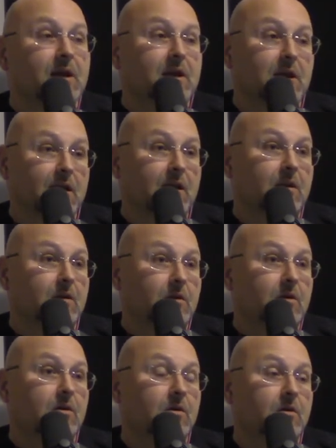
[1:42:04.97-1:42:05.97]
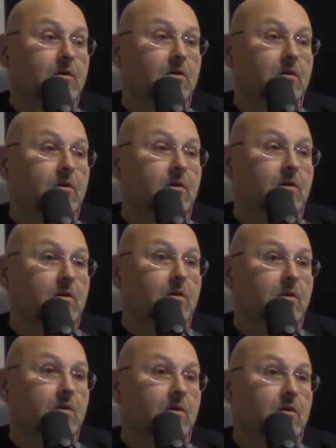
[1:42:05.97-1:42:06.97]
get it.
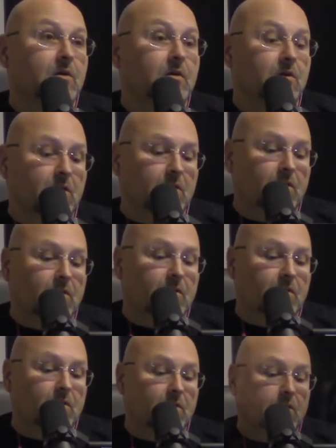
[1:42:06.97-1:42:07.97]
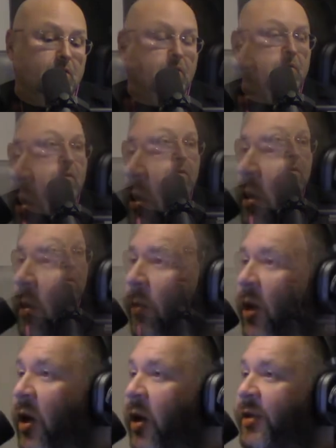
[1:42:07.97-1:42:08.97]
I, I'm grateful for that no,
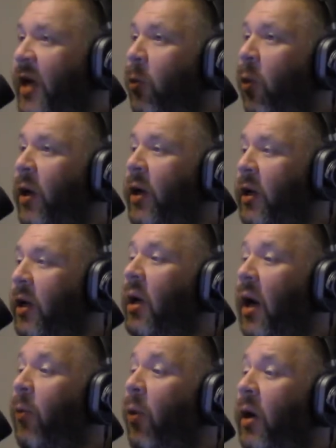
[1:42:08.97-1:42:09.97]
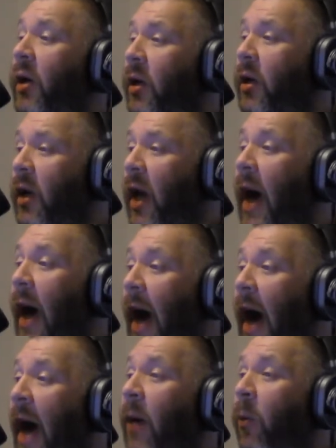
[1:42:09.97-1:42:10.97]
because I want it. I want
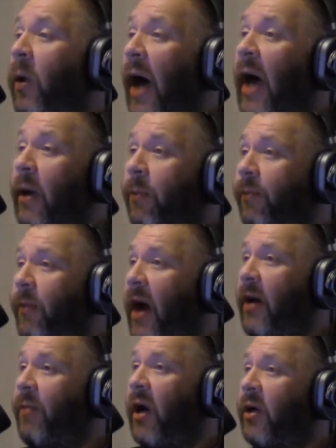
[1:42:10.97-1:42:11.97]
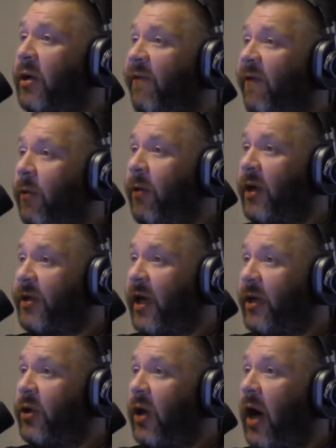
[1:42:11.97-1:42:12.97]
I, will. I I admire different opinions. I
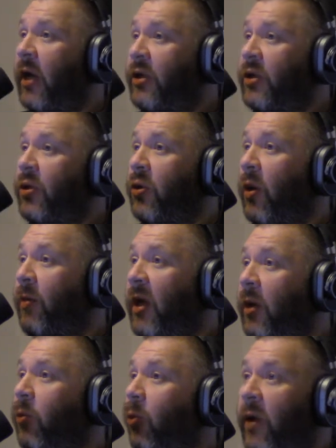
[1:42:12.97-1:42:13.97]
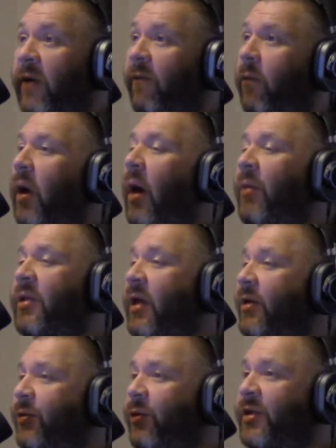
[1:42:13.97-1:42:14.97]
do. I do. I mean, we. How many
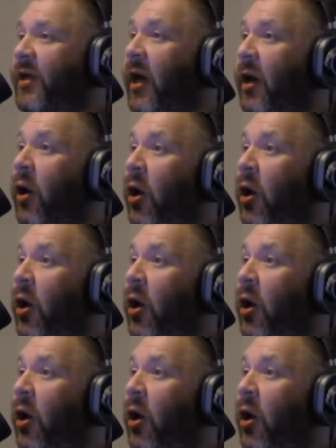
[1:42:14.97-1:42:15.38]
times have we said